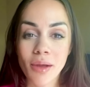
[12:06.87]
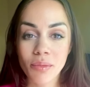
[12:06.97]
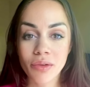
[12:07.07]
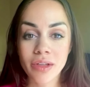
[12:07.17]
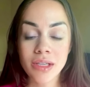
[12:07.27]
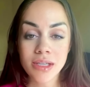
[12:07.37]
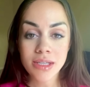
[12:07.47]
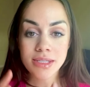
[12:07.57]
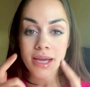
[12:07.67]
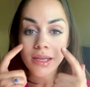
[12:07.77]
moving to the
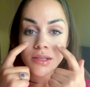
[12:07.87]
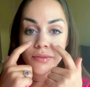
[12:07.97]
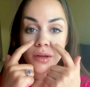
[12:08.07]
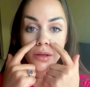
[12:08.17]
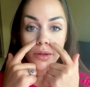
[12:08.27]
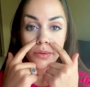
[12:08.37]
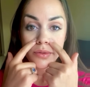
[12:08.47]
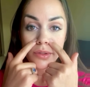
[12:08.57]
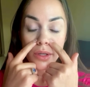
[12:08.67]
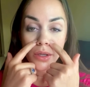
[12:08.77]
sides of our
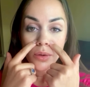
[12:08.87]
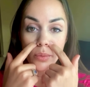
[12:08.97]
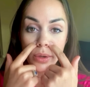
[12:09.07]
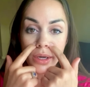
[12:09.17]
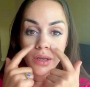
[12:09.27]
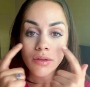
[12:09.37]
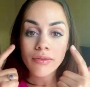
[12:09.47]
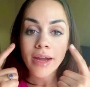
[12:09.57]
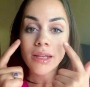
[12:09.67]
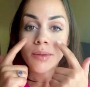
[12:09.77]
nose, we're going to
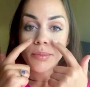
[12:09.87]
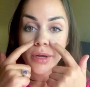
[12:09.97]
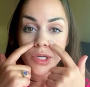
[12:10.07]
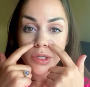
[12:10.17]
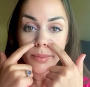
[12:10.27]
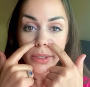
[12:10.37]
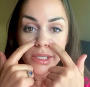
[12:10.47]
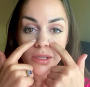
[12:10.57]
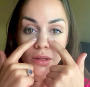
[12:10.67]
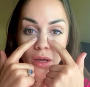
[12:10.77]
find the pressure
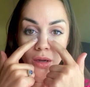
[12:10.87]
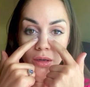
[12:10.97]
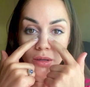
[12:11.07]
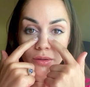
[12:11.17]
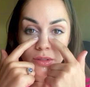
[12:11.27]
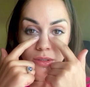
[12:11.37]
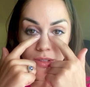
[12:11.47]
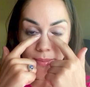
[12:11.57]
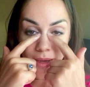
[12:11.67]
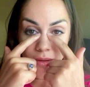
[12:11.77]
points along our nose. There's
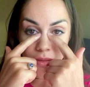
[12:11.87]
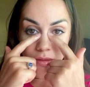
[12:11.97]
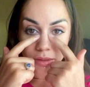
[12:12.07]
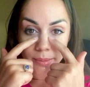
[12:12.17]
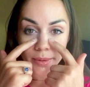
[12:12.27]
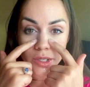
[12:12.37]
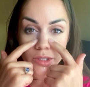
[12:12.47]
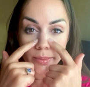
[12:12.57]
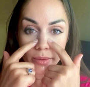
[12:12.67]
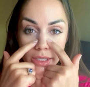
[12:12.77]
about 3
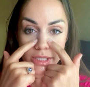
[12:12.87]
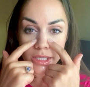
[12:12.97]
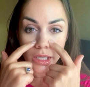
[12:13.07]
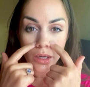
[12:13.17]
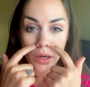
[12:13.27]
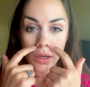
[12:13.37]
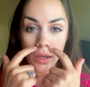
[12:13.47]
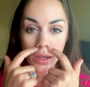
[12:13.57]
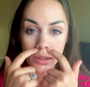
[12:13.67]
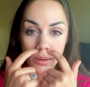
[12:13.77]
pressure points here,
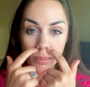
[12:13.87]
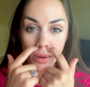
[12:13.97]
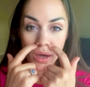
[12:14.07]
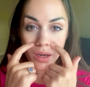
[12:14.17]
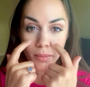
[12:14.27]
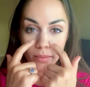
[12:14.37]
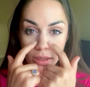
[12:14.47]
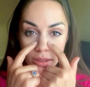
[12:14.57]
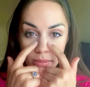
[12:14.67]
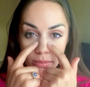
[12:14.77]
the bottom,
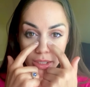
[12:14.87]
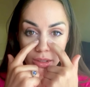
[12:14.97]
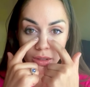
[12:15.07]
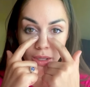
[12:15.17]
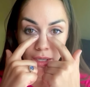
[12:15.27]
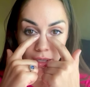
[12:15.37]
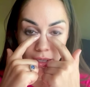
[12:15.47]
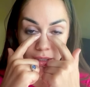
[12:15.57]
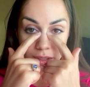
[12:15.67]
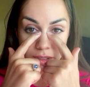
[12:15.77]
in the middle,
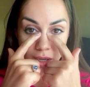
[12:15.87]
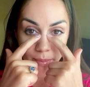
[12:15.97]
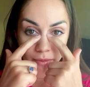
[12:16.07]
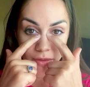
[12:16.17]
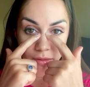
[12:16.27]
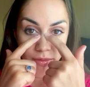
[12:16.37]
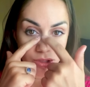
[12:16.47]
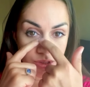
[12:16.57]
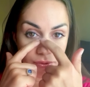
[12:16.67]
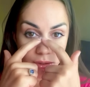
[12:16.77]
at the top of the
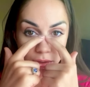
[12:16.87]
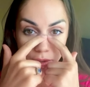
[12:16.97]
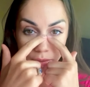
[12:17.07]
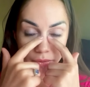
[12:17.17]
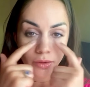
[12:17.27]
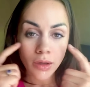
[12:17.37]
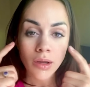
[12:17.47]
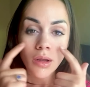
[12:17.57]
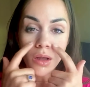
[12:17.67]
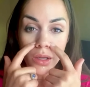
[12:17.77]
ridge of your nose.
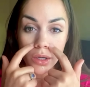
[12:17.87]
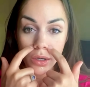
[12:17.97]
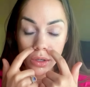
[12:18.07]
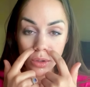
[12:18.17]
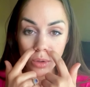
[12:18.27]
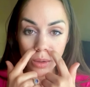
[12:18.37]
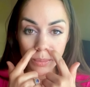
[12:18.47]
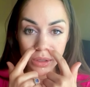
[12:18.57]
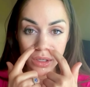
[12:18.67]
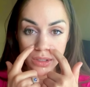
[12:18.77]
You're going to go up
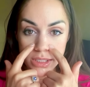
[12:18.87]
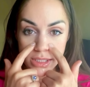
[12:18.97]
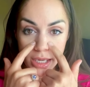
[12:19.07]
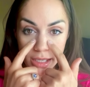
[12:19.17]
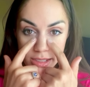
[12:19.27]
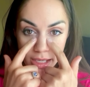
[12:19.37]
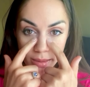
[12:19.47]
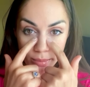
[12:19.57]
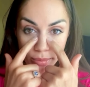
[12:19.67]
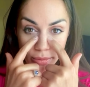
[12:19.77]
along the sides
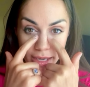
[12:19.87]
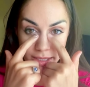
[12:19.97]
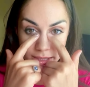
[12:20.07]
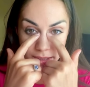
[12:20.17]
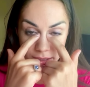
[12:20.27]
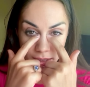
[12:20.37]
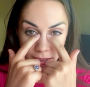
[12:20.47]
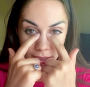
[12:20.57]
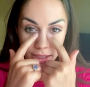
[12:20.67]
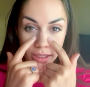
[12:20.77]
and press
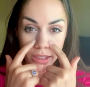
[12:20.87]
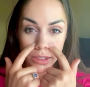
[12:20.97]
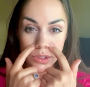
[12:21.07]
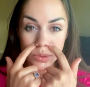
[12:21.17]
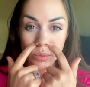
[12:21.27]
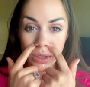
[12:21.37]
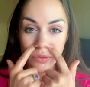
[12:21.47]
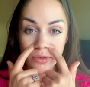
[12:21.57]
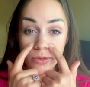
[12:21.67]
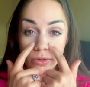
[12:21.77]
each one
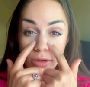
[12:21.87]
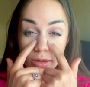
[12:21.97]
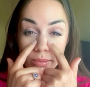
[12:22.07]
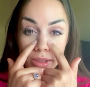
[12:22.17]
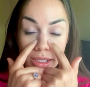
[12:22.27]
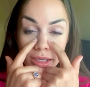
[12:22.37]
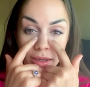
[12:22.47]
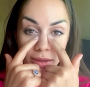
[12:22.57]
firmly